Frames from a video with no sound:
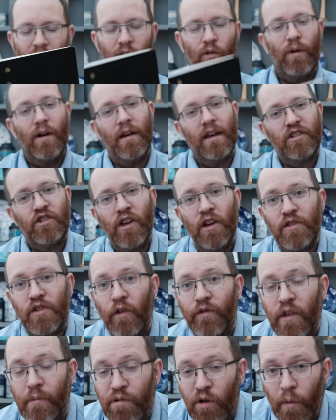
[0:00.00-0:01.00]
Well, it shows
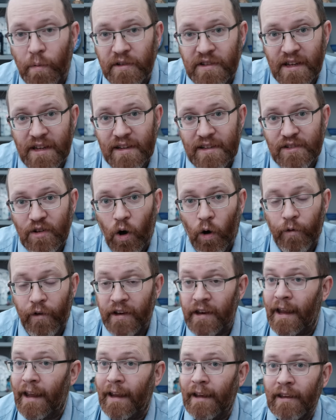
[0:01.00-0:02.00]
off the properties of
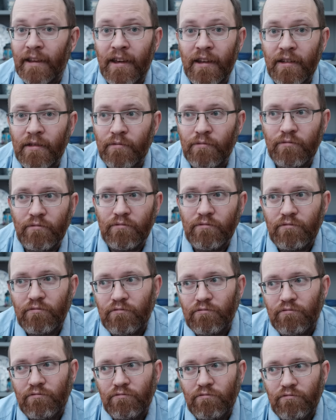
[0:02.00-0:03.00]
an ink
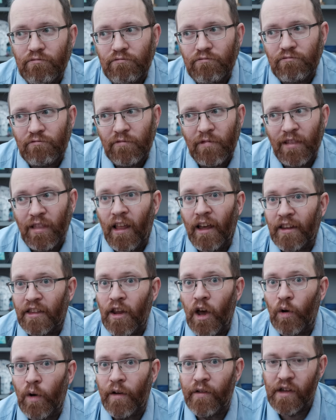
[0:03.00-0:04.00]
like
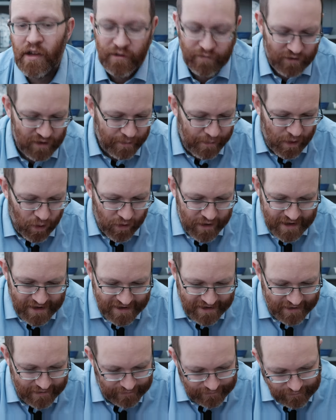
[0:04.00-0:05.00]
no other, to be
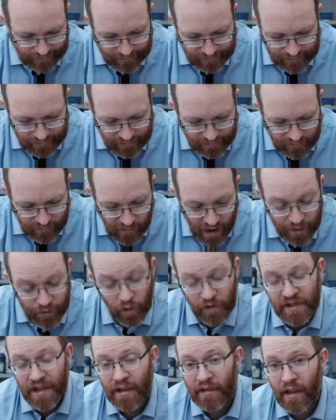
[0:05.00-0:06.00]
honest. I'm
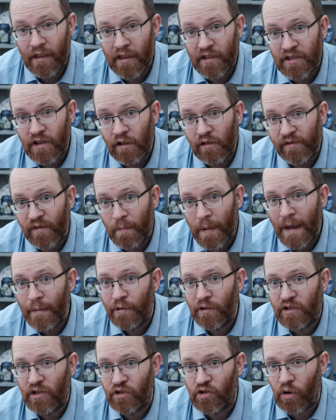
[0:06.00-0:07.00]
not saying that there's no other
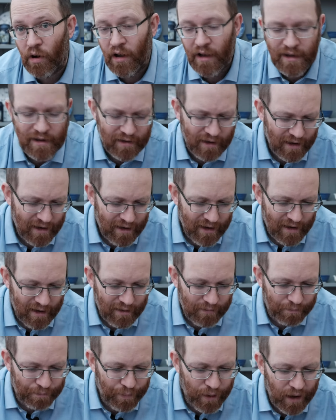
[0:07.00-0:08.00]
paper to try,
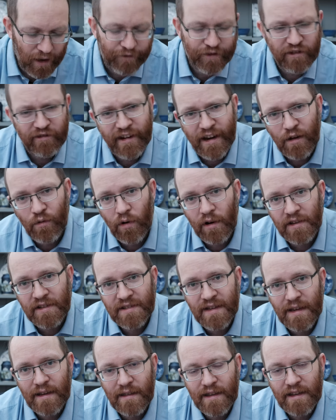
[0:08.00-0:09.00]
but if you really want to
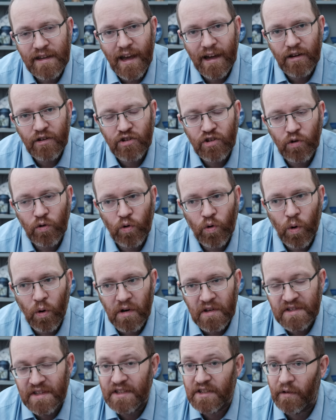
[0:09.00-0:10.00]
see the actual
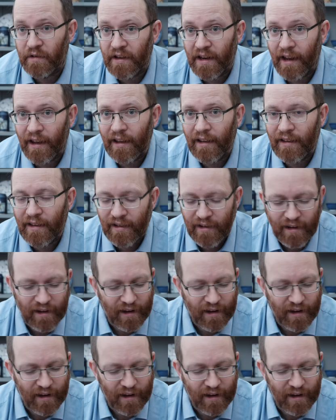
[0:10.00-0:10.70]
qualities of an ink,